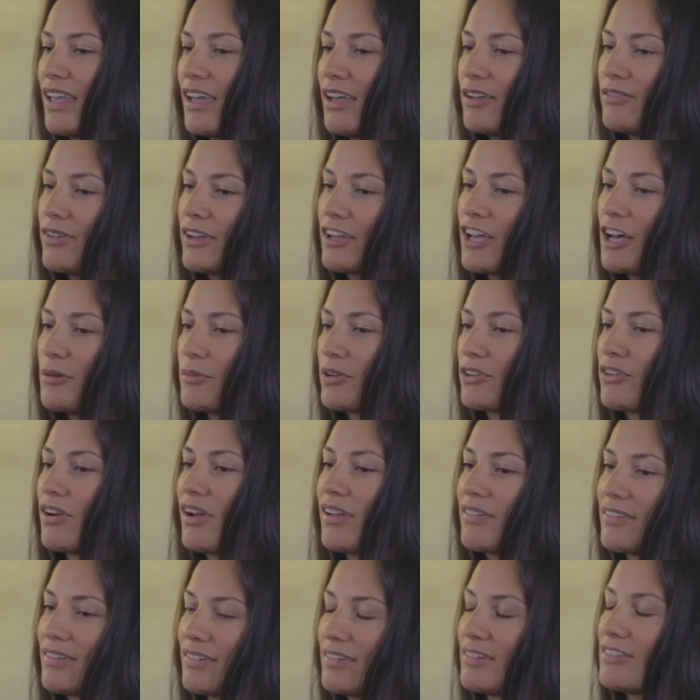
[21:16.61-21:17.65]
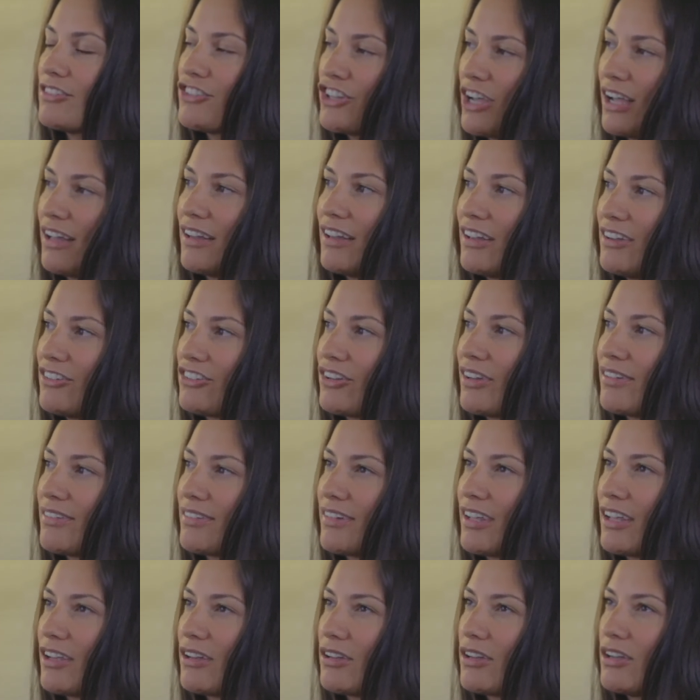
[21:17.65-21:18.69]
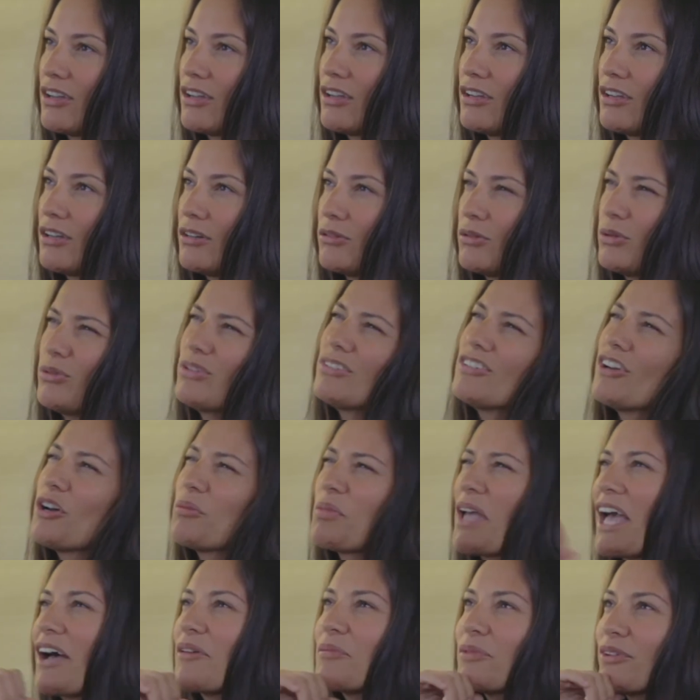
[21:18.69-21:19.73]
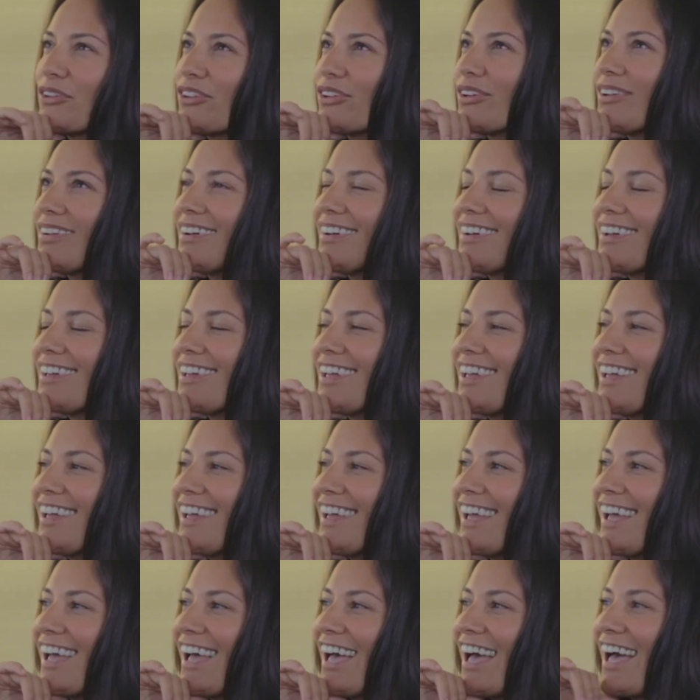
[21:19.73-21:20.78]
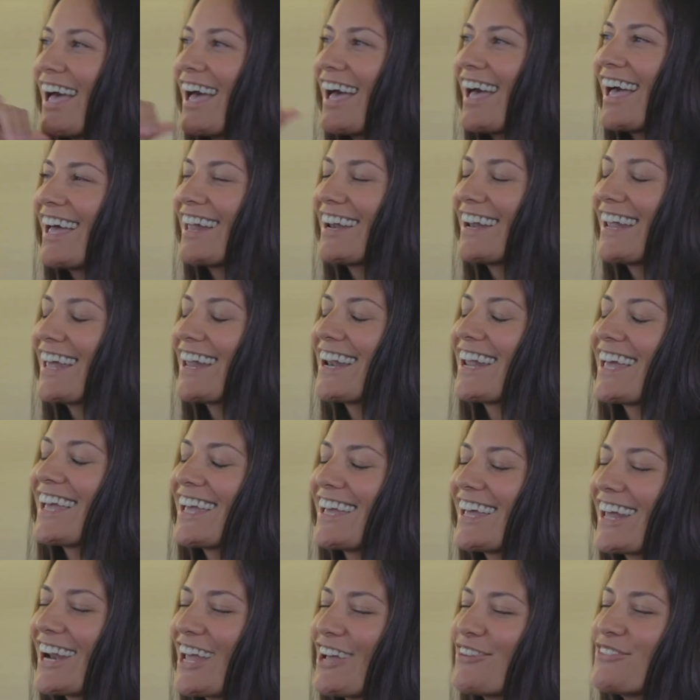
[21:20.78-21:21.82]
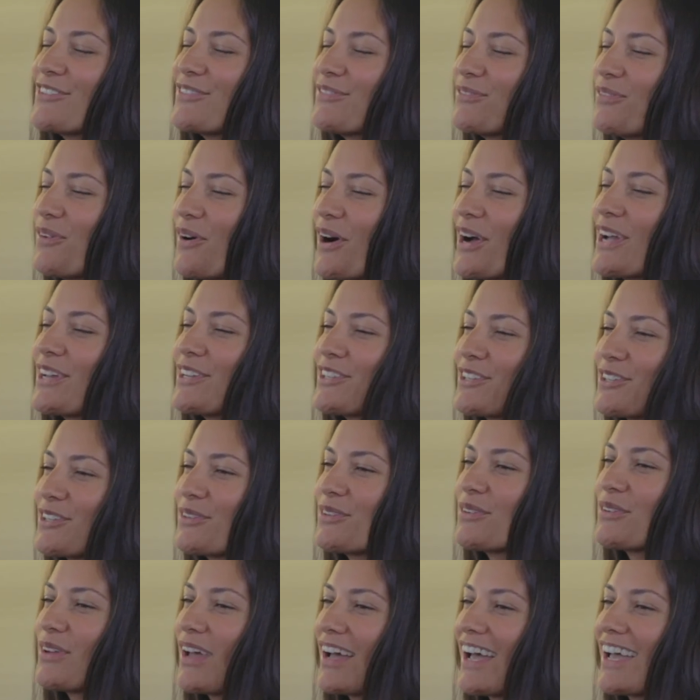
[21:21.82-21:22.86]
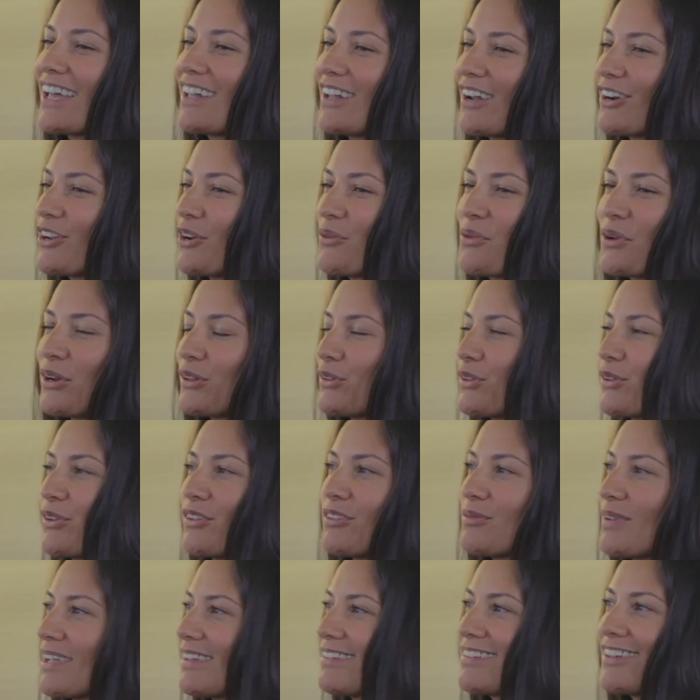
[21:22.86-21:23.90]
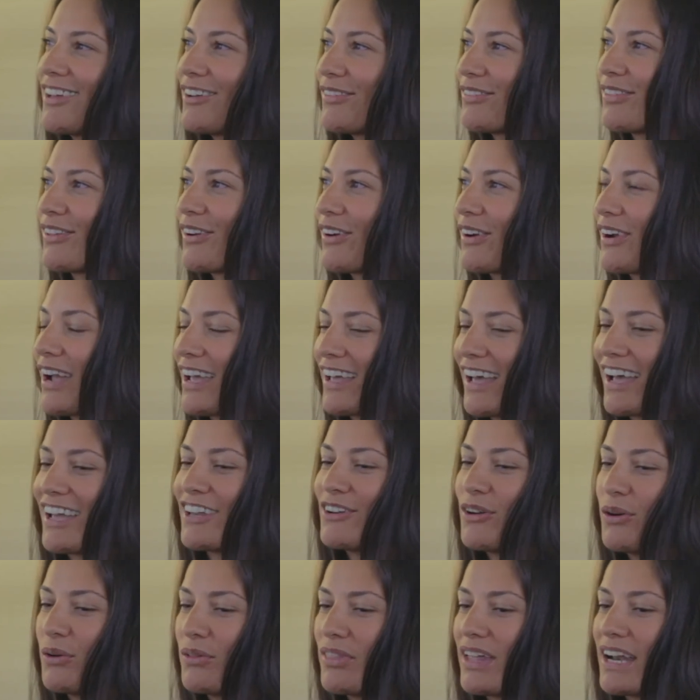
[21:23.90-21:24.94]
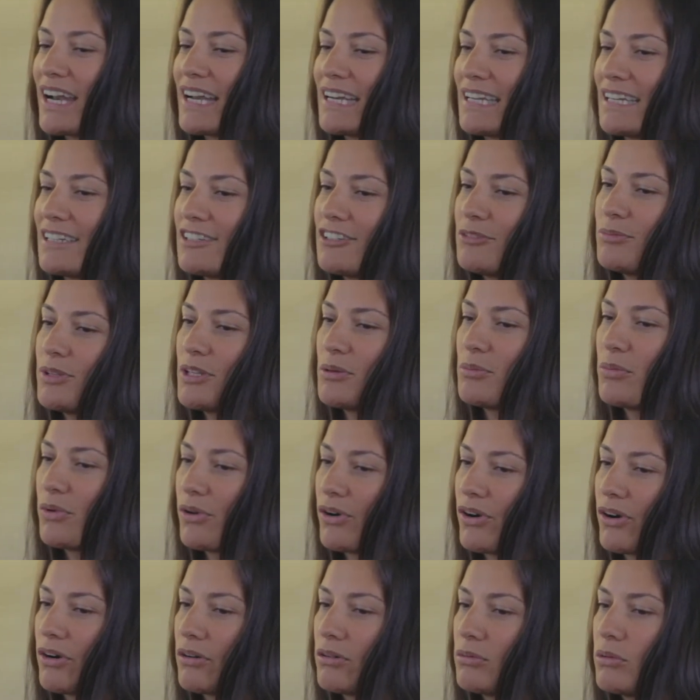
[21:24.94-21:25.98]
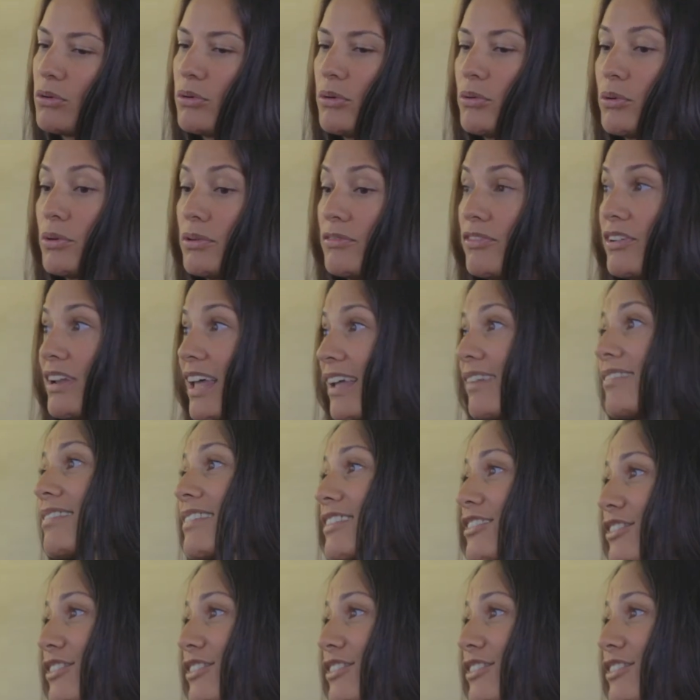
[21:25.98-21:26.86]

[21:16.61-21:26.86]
if I come across a challenge, I'll say, what would Tom Campbell do? And I want to, I don't want to lose myself there. I know that I need to be more, well, what would Vanessa